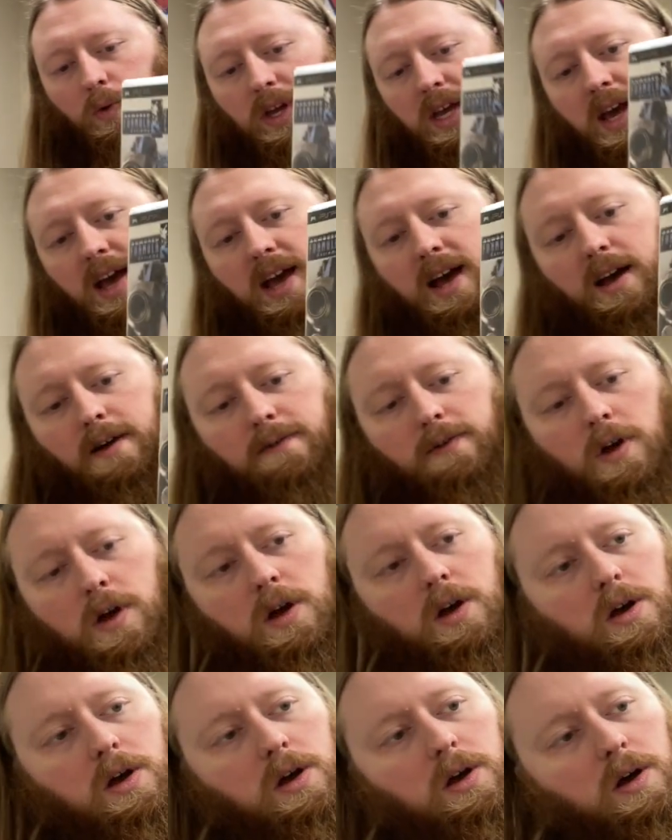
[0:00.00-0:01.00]
we have
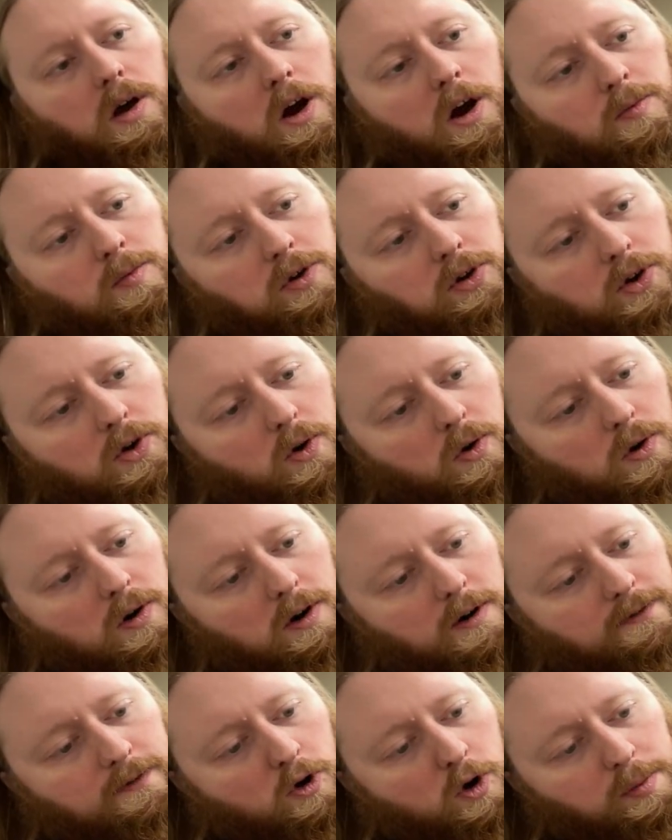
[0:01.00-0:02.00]
Armored
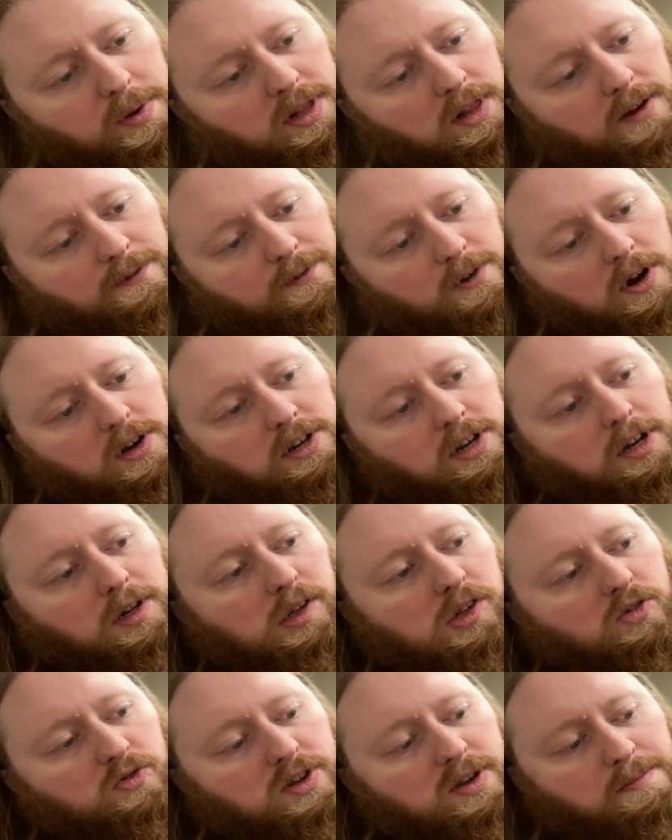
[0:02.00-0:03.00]
Core, Formula Front,
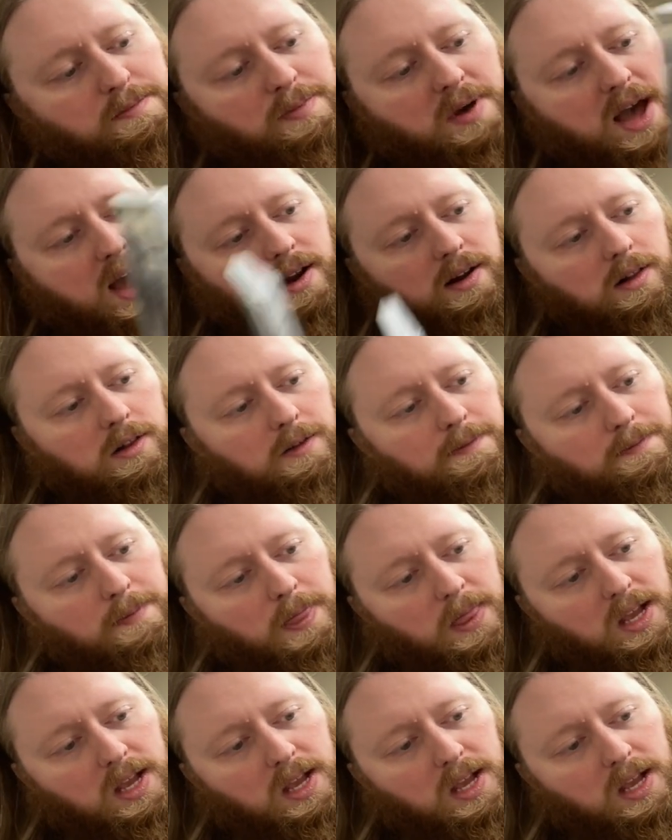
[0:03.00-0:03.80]
Extreme Battle,